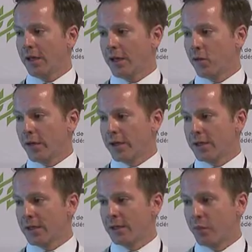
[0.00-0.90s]

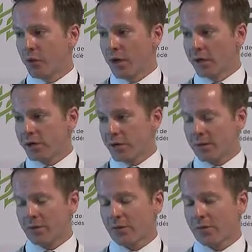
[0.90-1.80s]
equity in the
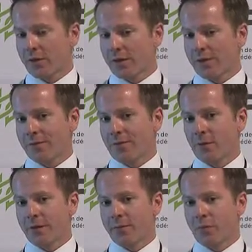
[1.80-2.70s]
project. So it's
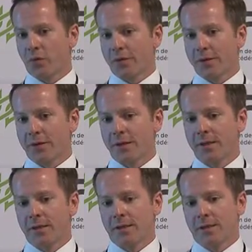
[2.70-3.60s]
very important
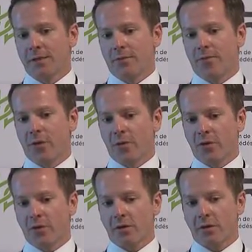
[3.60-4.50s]
from the
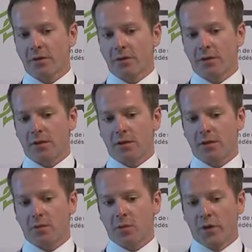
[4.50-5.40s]
start,
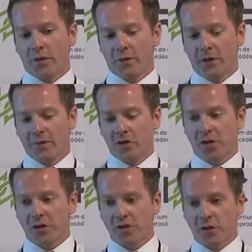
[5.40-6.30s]
when you have a
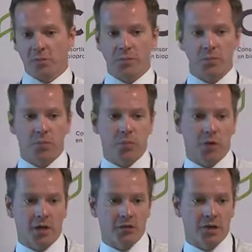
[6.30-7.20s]
challenging
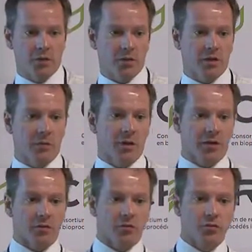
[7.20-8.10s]
project with
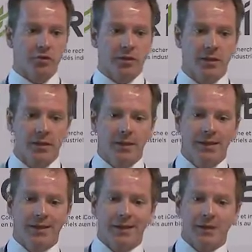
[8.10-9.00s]
complex solution,
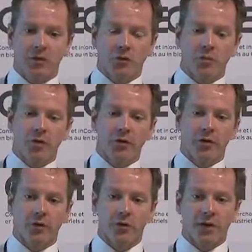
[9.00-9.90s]
that your
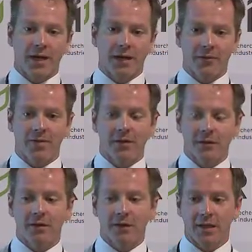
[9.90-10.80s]
partner will have skin
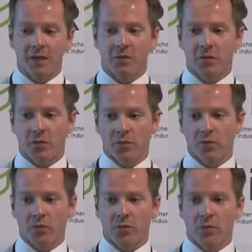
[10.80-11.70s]
in the game. So
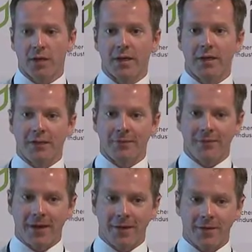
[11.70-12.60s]
will really
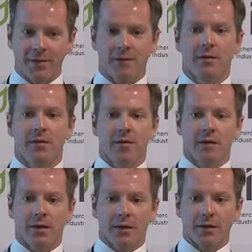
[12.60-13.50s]
invest
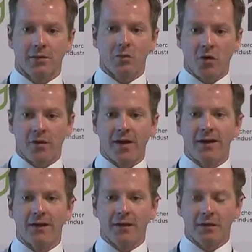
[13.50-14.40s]
and
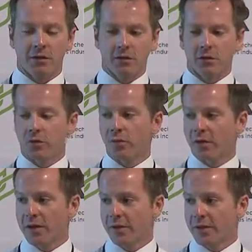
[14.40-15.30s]
provide these long-term
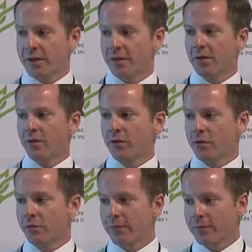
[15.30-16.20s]
guarantees.
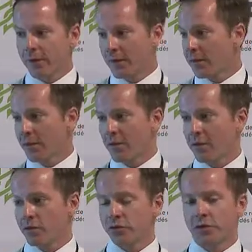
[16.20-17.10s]
So financing
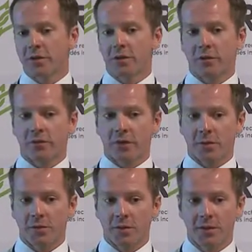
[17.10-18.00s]
solutions are
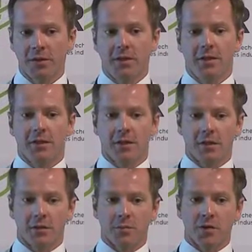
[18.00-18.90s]
available,
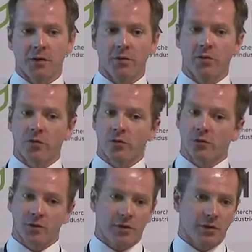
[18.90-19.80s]
but
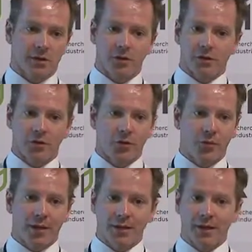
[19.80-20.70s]
also
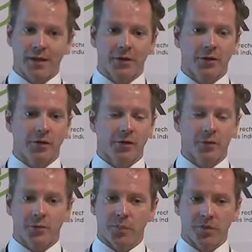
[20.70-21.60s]
credit
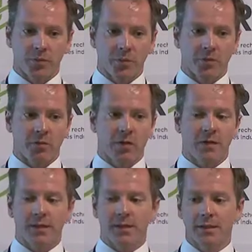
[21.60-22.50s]
letter, performance
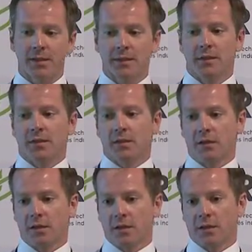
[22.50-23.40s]
bonding,
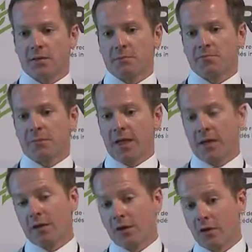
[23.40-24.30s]

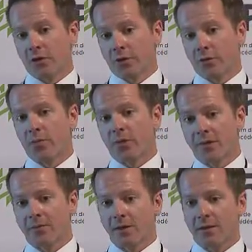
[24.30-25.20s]
and long-term
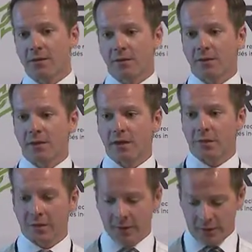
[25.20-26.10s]
savings
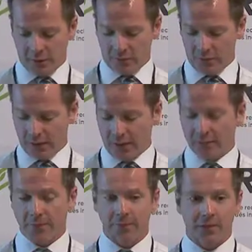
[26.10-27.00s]
guarantee over the
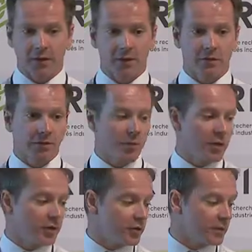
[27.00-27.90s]
life cycle of the
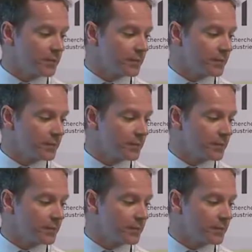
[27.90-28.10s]
project.